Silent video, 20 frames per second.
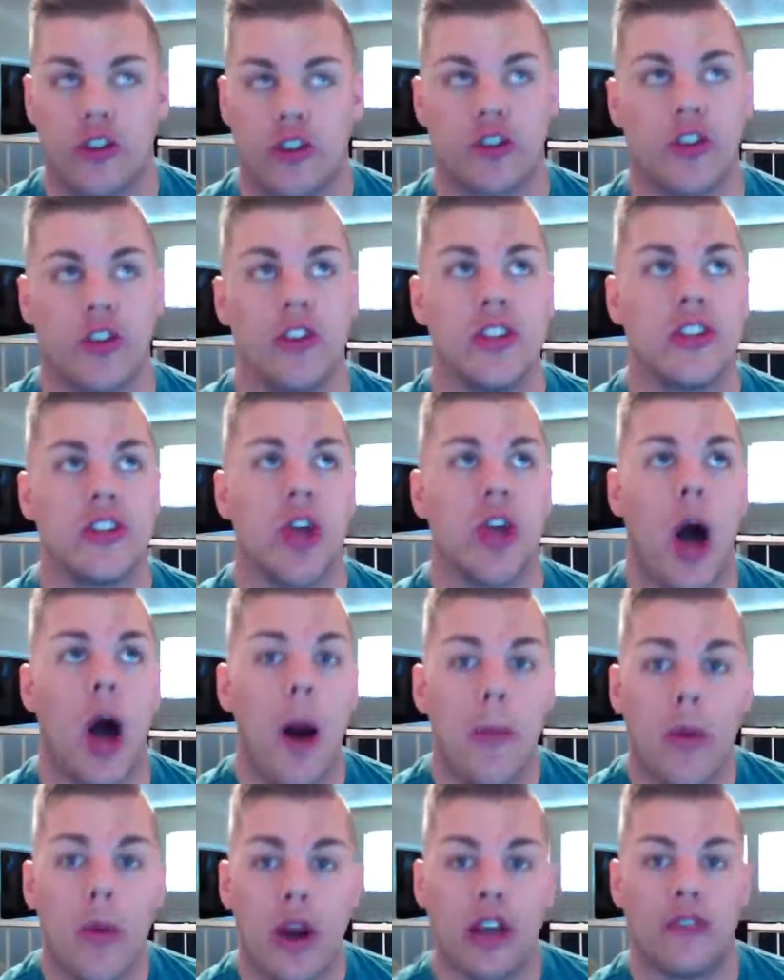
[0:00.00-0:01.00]
So this is an
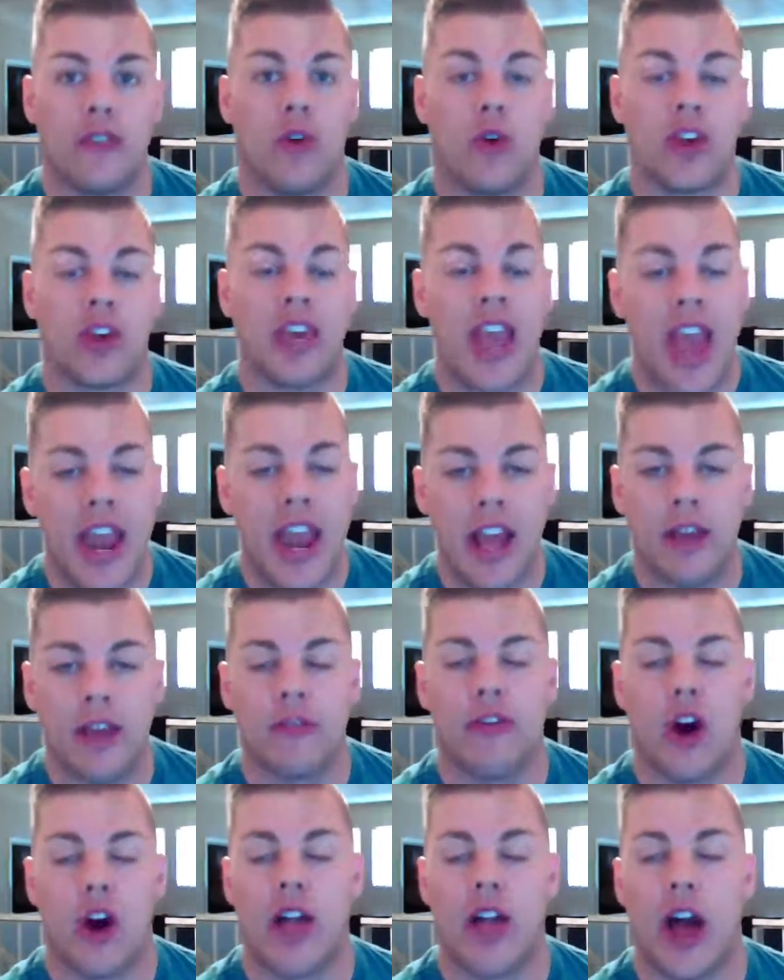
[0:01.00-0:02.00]
upgraded volcanic
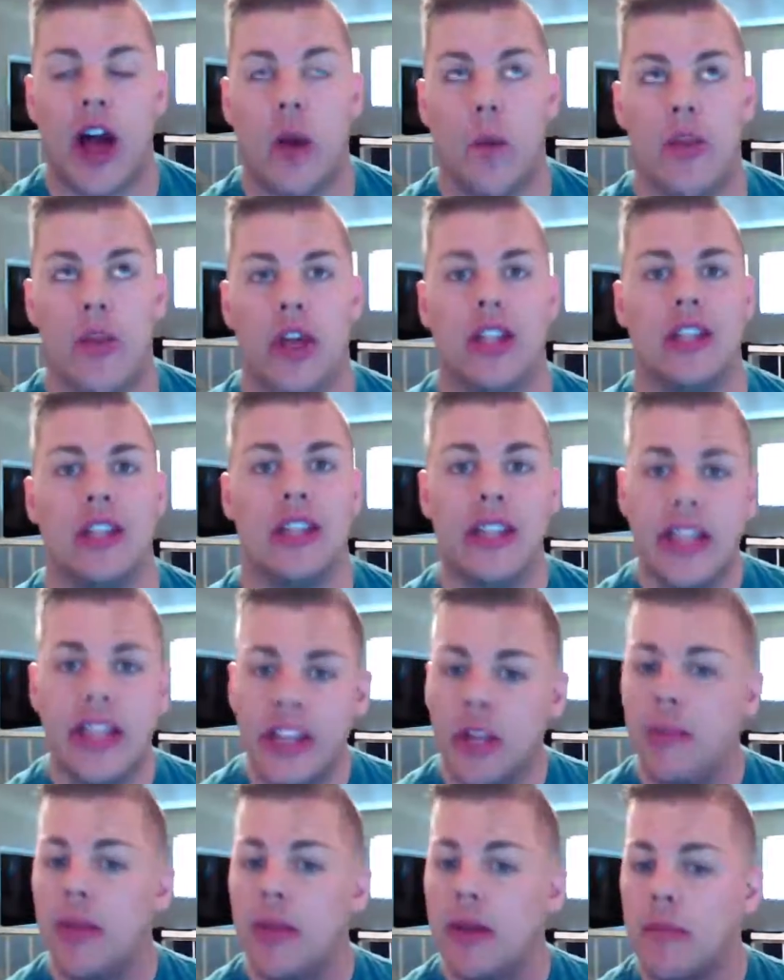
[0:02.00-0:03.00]
fallout with a
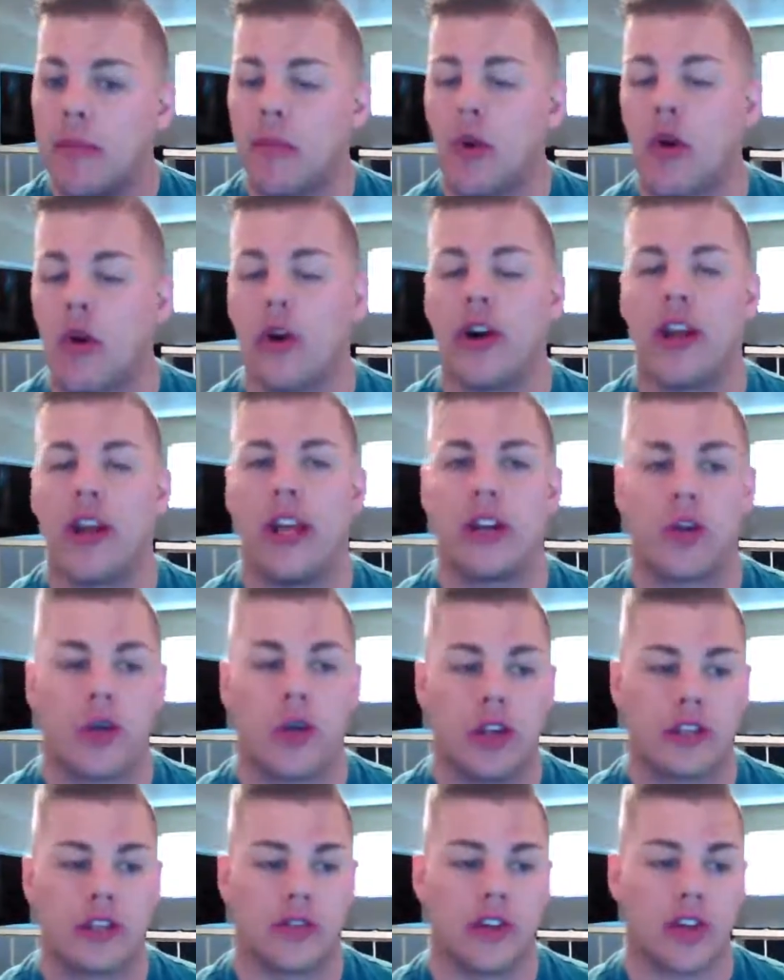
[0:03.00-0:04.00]
little bit more
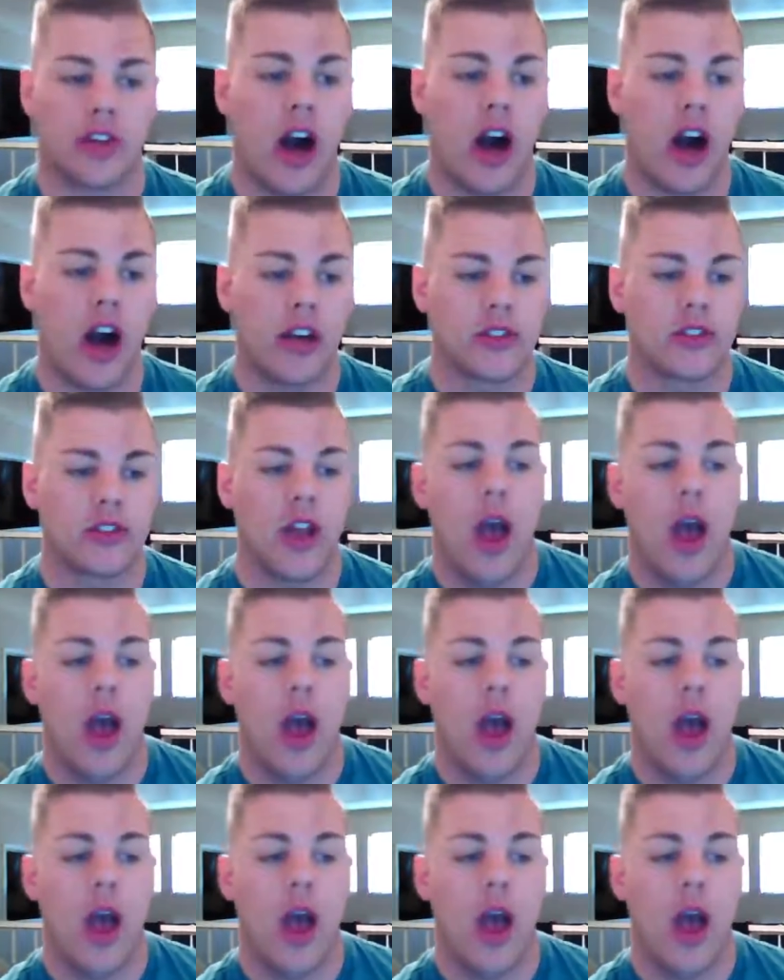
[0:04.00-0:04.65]
increase of a cost,